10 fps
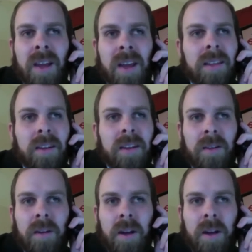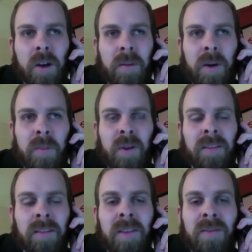There are
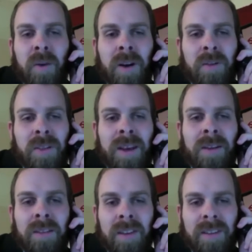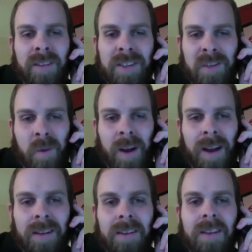approximately 400,000 of us nationwide,
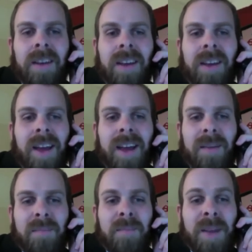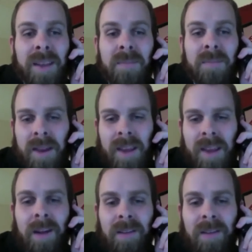many
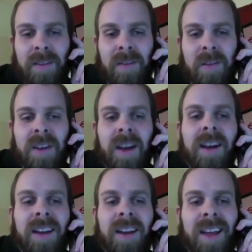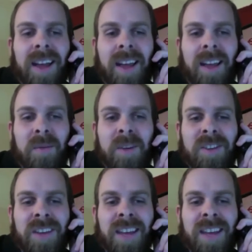outside of Utah. And we
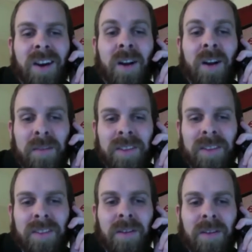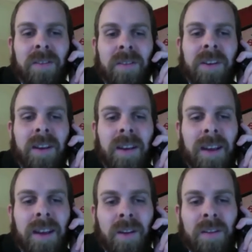should get all of us involved and get
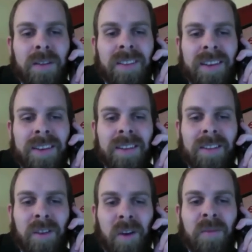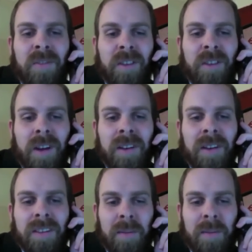all of us into this home for LDS
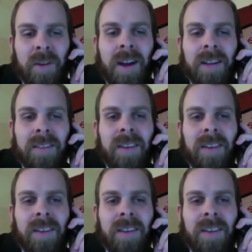Democrats.